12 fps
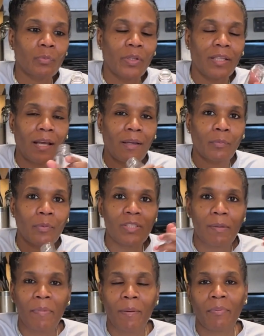when I was a
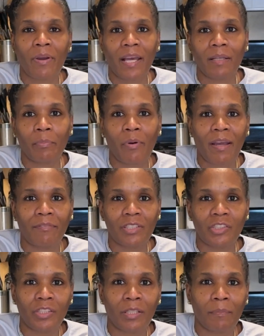member at a private
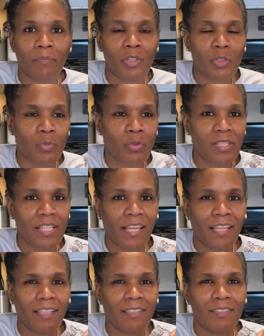gym. This was
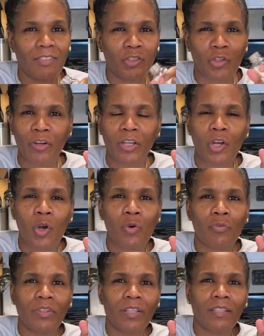like during
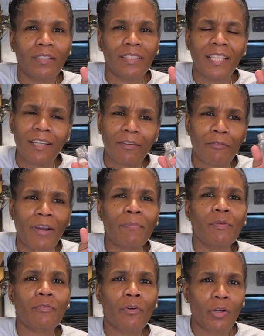COVID. Yeah, right
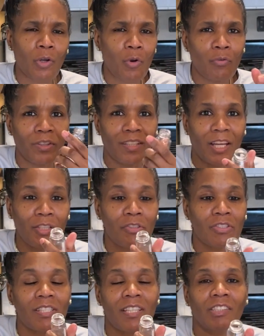before COVID, I used
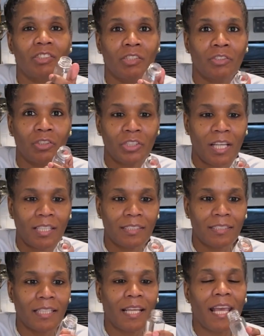to sell ginger shots.
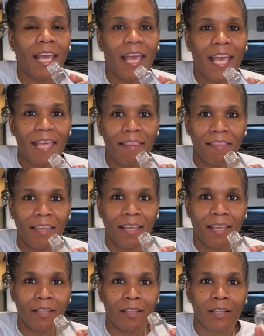And
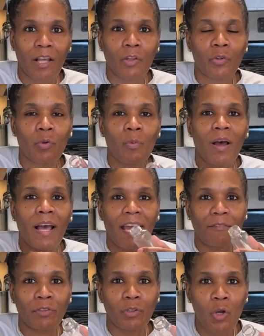then a little while
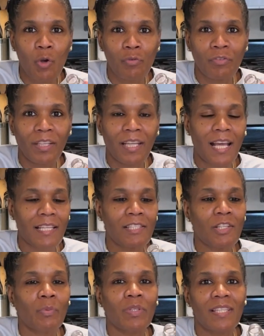after COVID, I
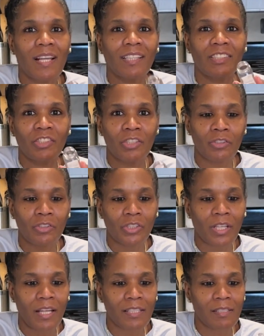still was selling ginger
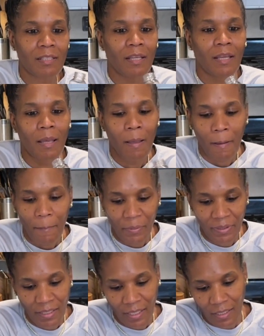shots. But
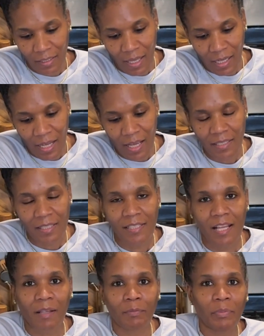then I kind of
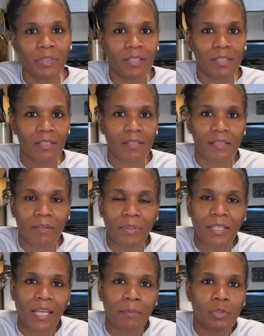stopped because it
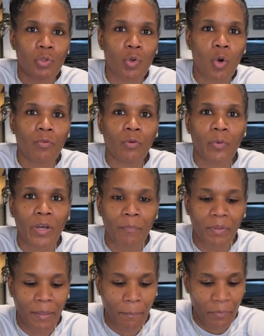became too
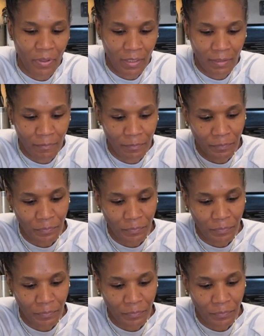overwhelming. But